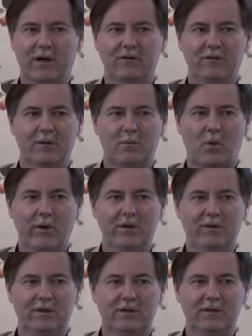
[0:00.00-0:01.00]
Because the more
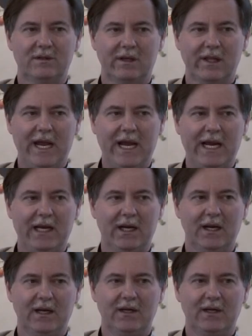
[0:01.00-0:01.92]
you delay,